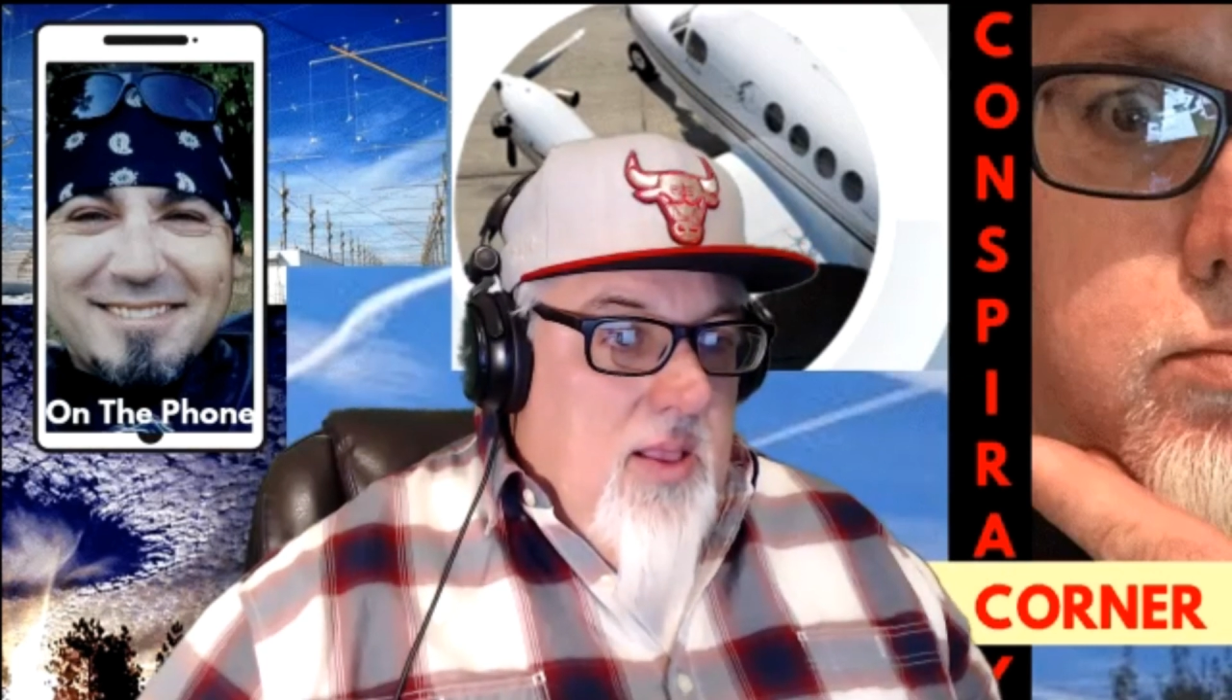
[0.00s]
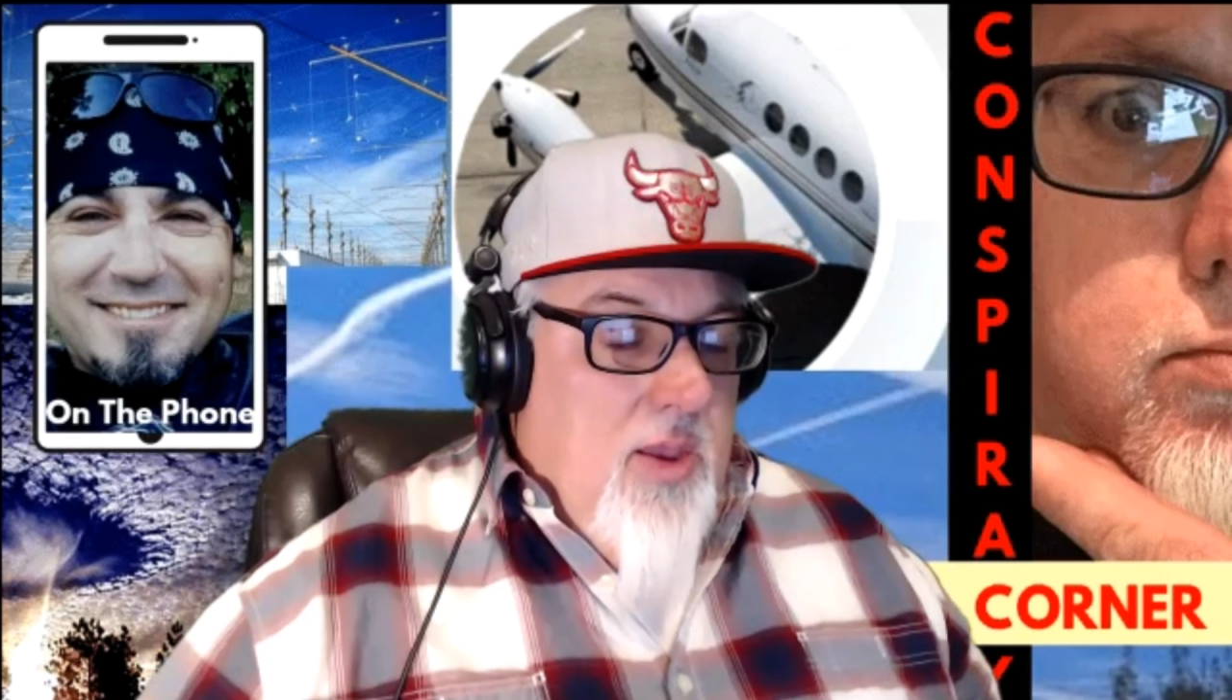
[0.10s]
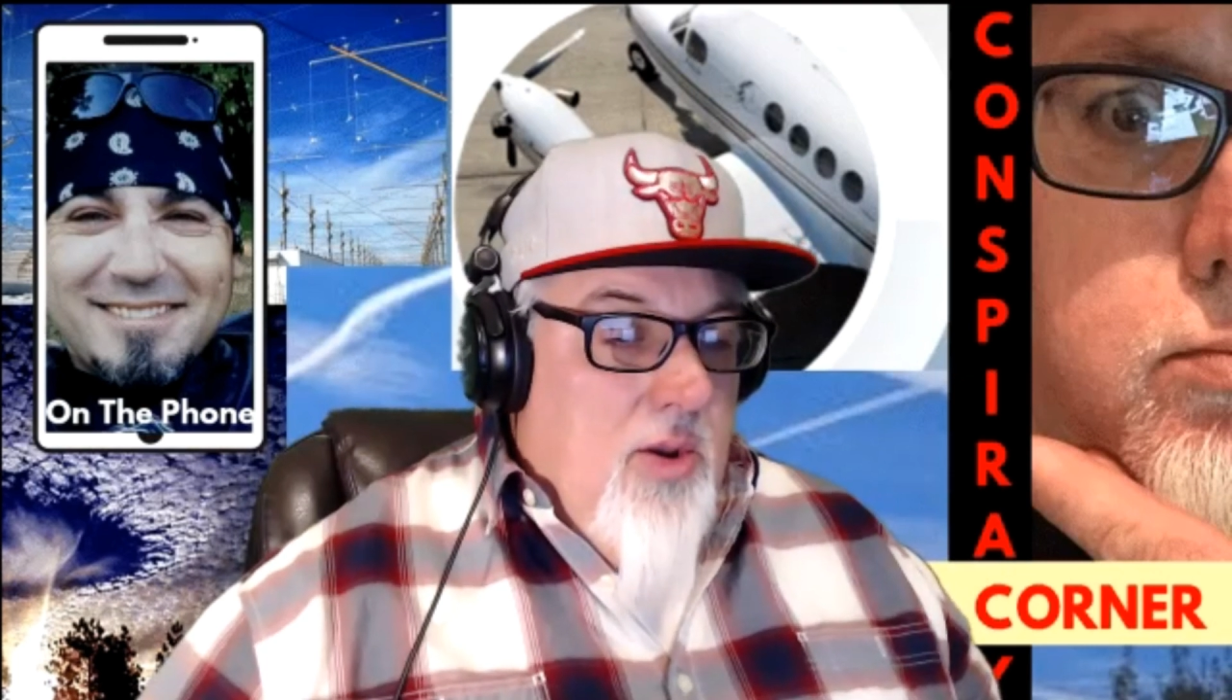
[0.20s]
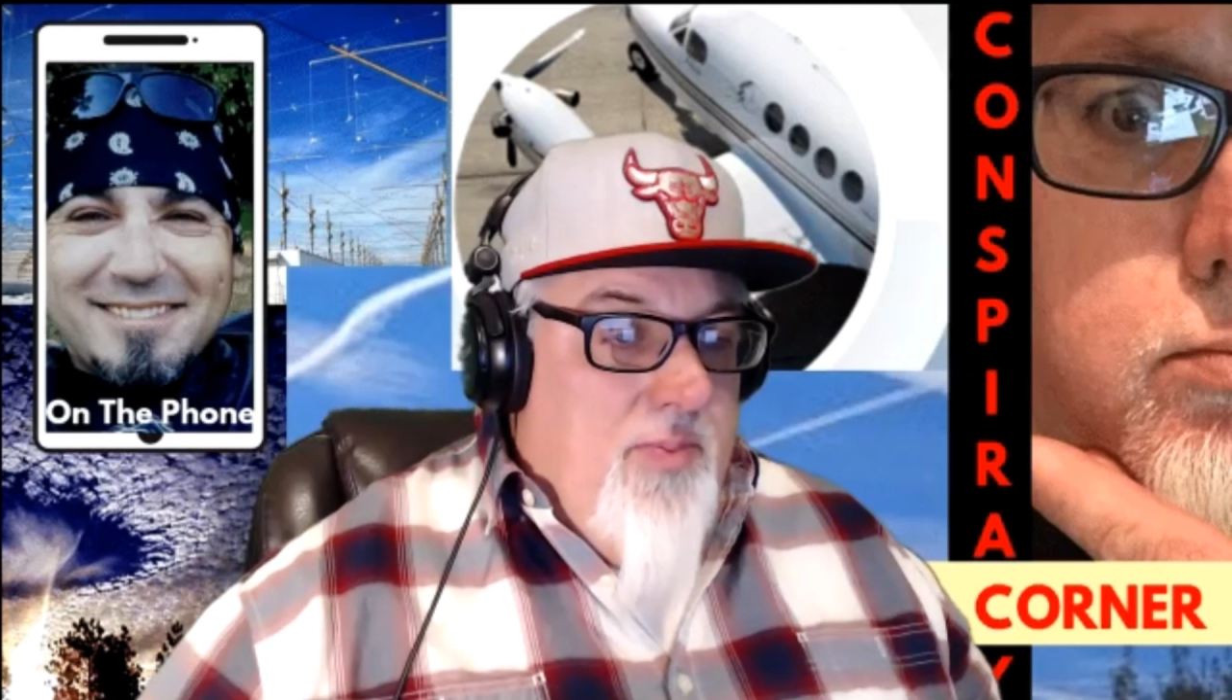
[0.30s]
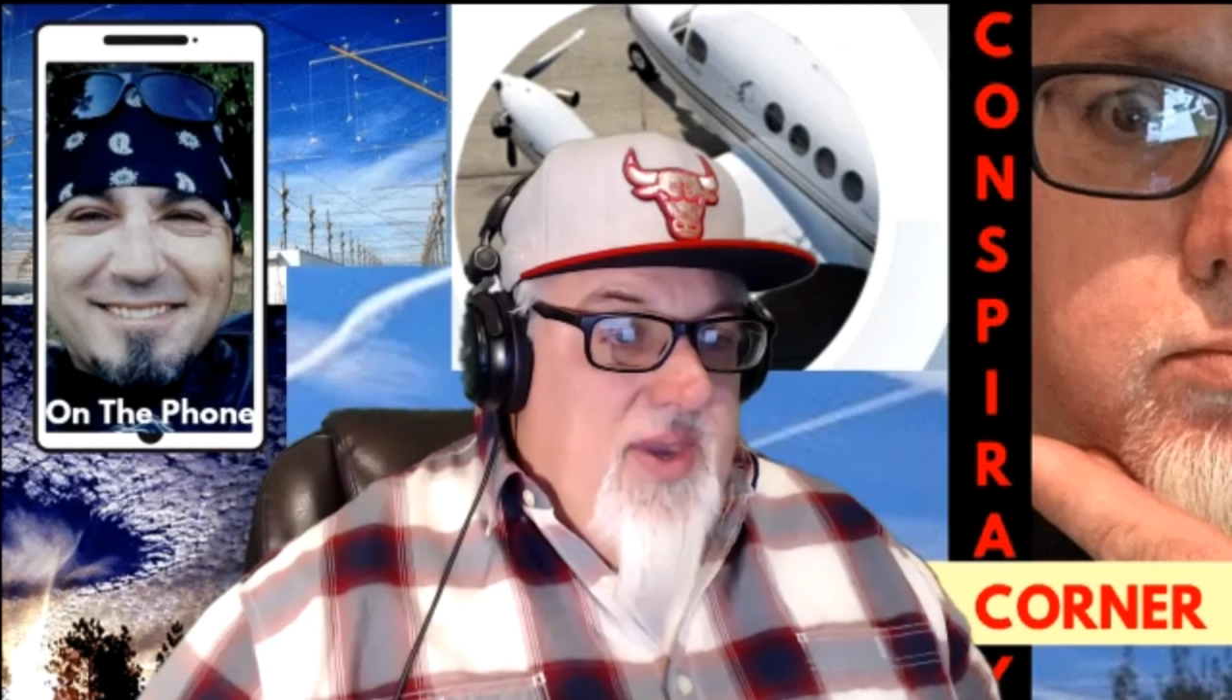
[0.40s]

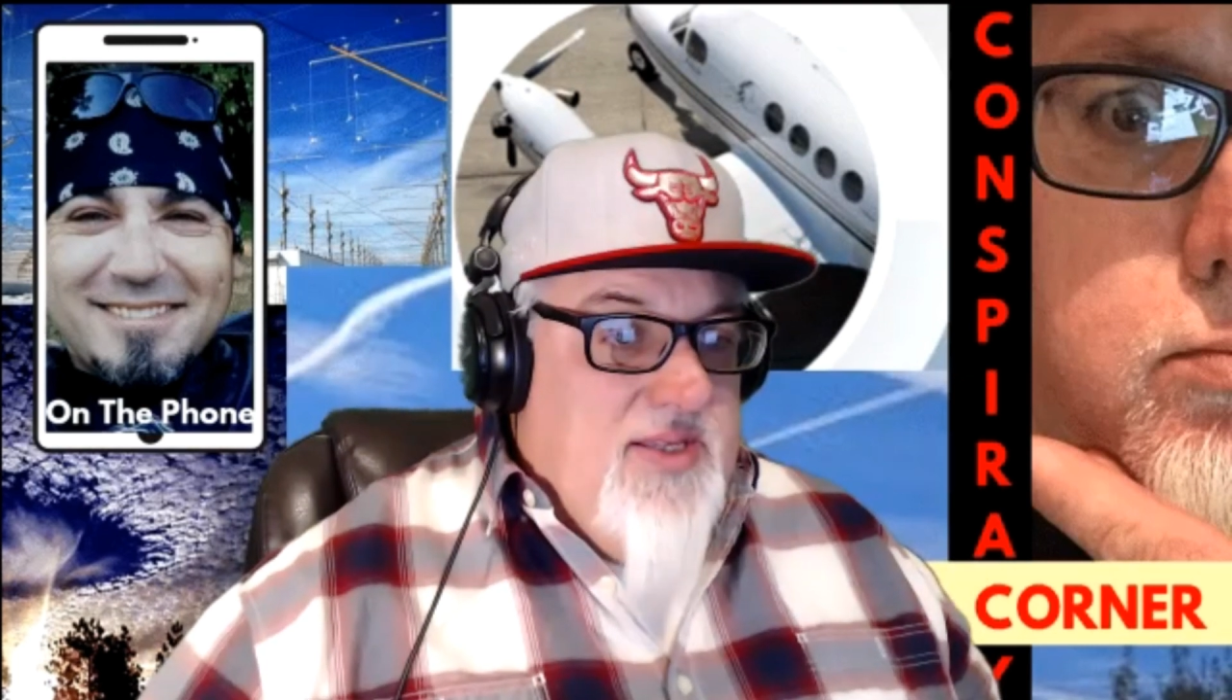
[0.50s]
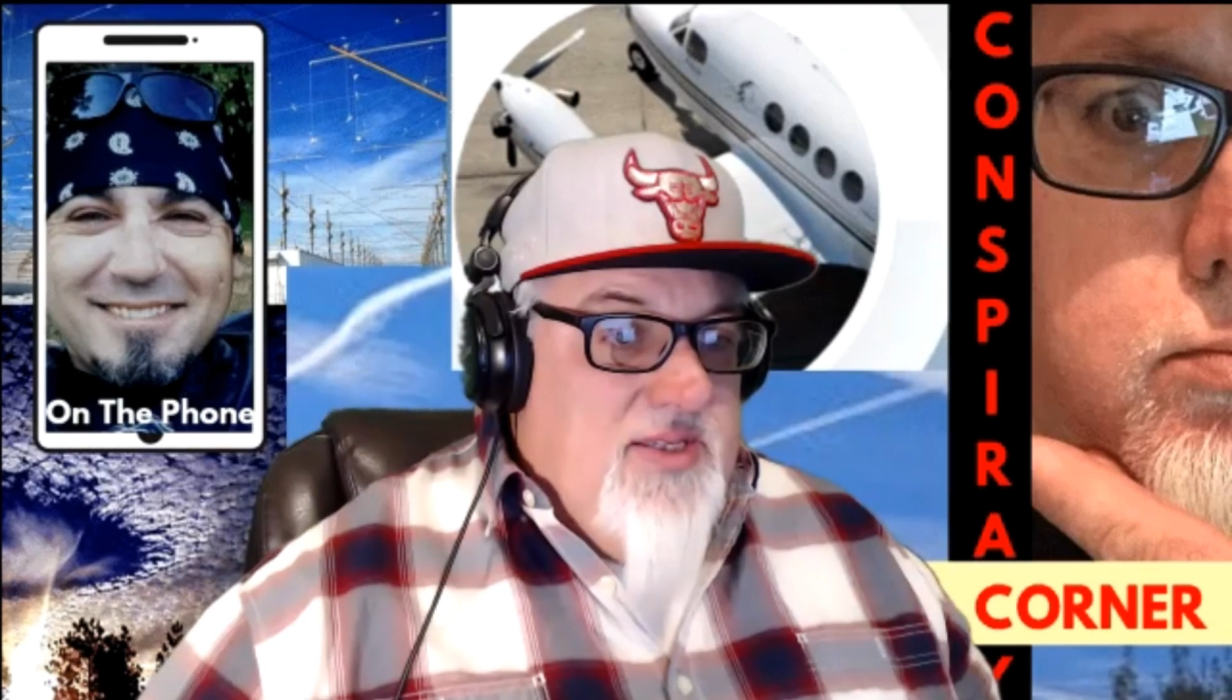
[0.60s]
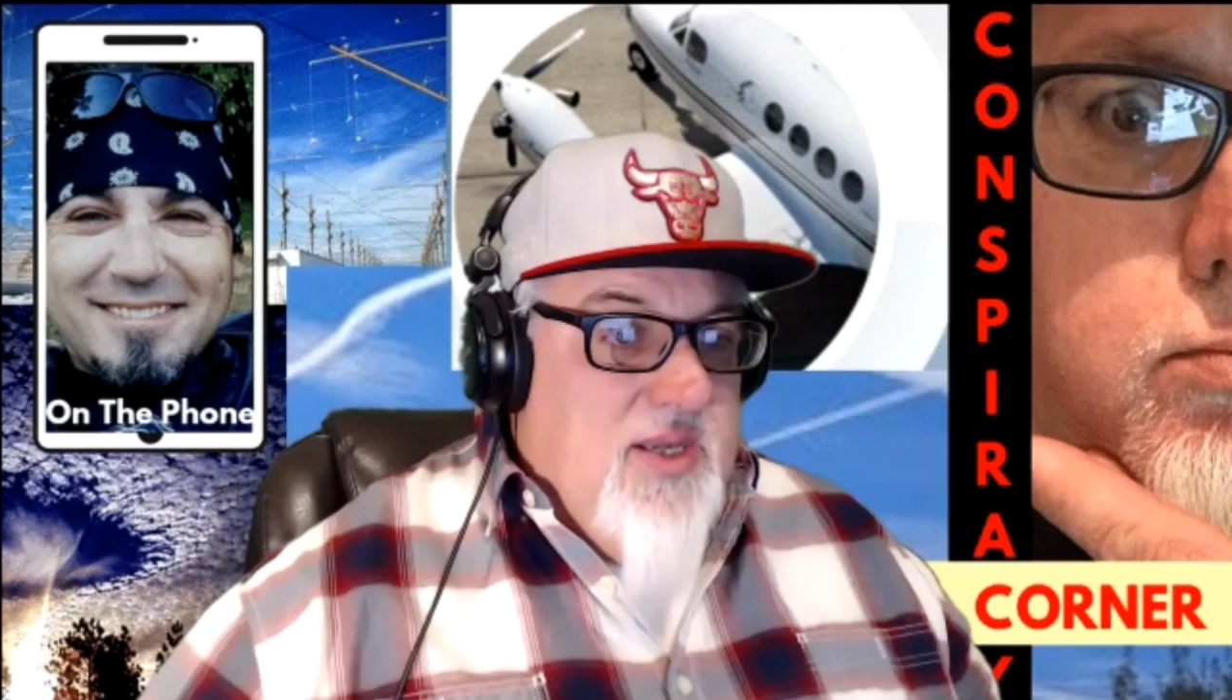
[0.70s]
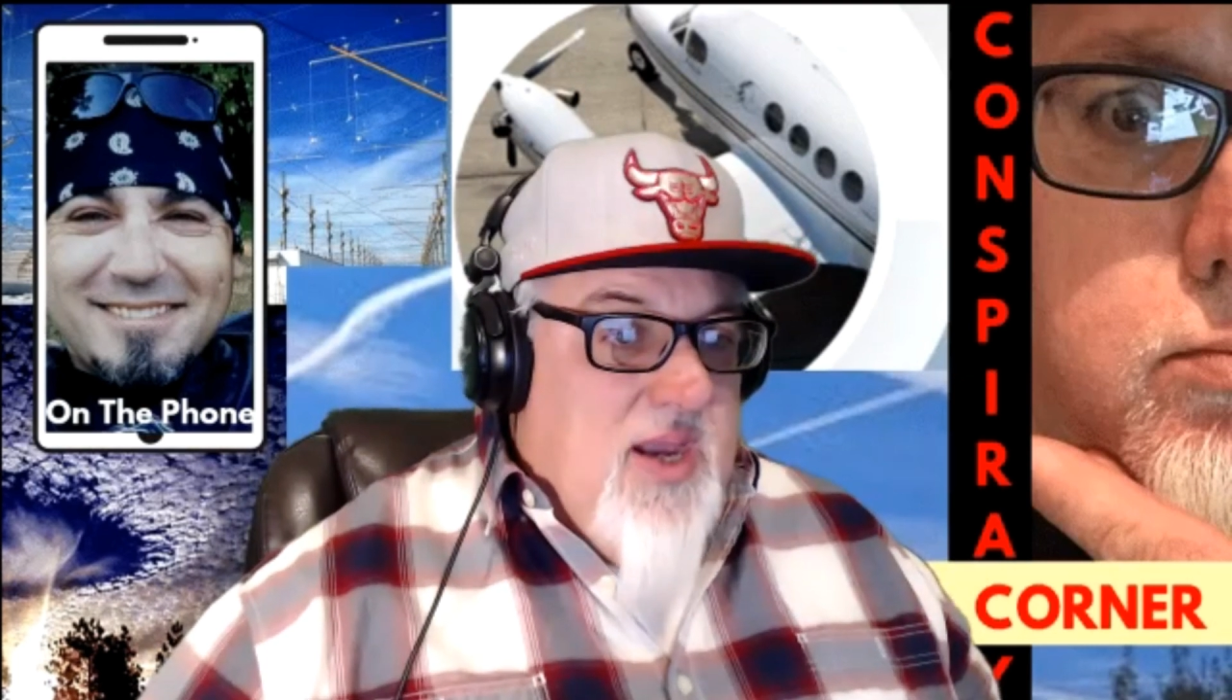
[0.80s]
little pieces of